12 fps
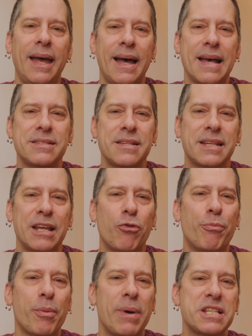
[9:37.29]
as this can
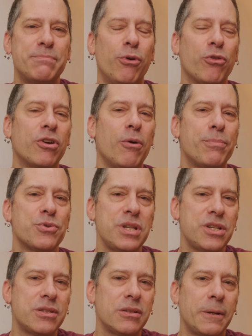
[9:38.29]
compromise both
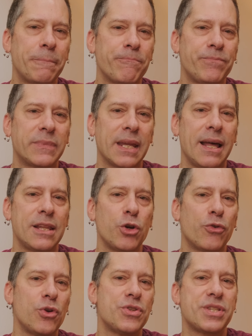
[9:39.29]
composition and the
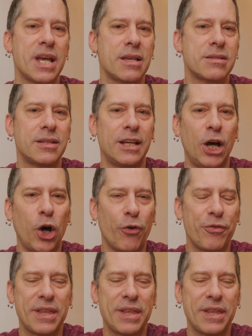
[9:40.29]
overall sense of